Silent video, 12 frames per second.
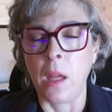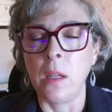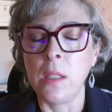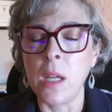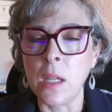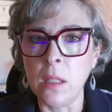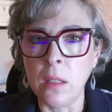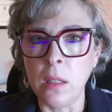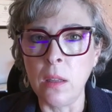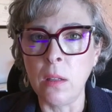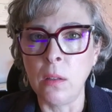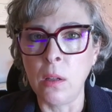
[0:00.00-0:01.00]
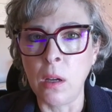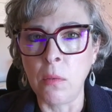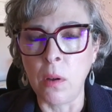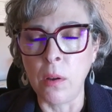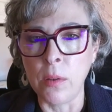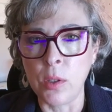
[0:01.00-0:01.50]
Technically, the law
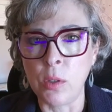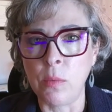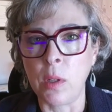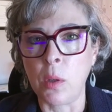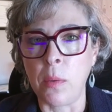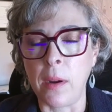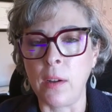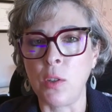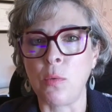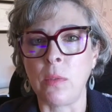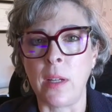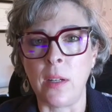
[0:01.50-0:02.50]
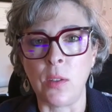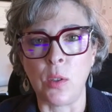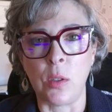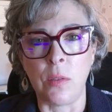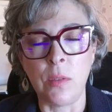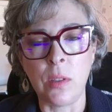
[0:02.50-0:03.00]
also requires related
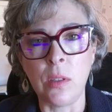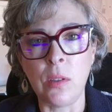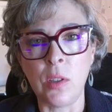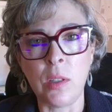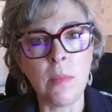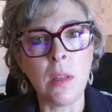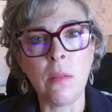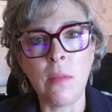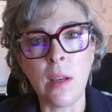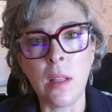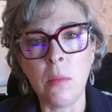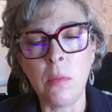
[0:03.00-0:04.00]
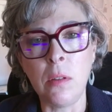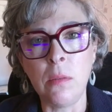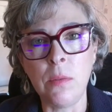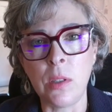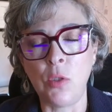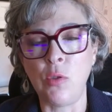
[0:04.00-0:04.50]
services to be available,
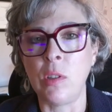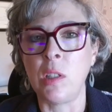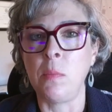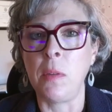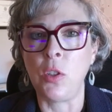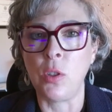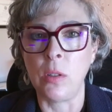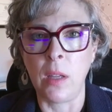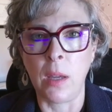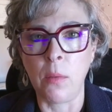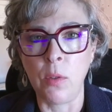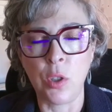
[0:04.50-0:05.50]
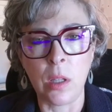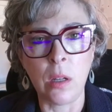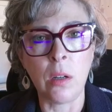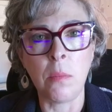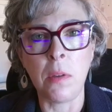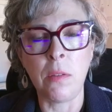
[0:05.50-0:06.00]
such as speech and language
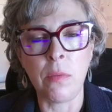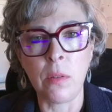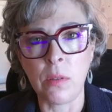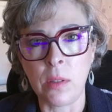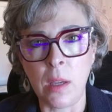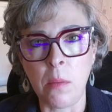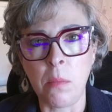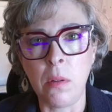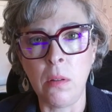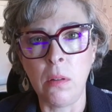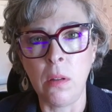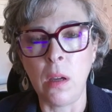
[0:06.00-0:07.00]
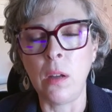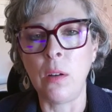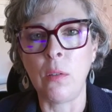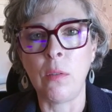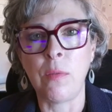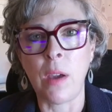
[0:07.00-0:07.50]
therapy, for example,
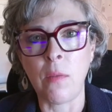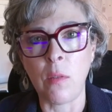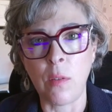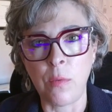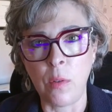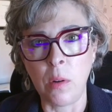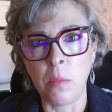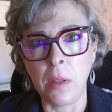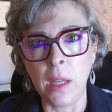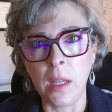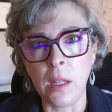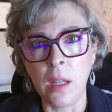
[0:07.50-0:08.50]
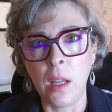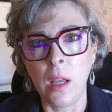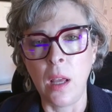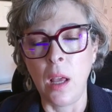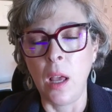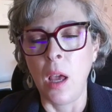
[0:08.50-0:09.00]
under a 504 plan.
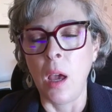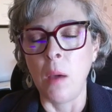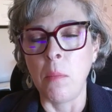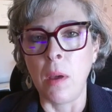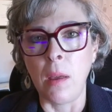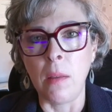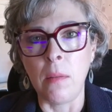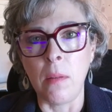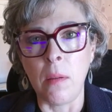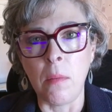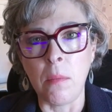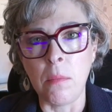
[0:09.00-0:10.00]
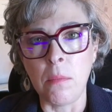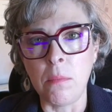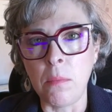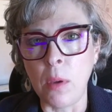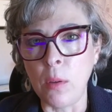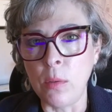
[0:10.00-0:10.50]
But
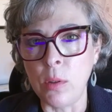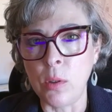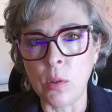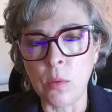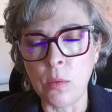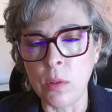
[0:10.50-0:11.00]
most school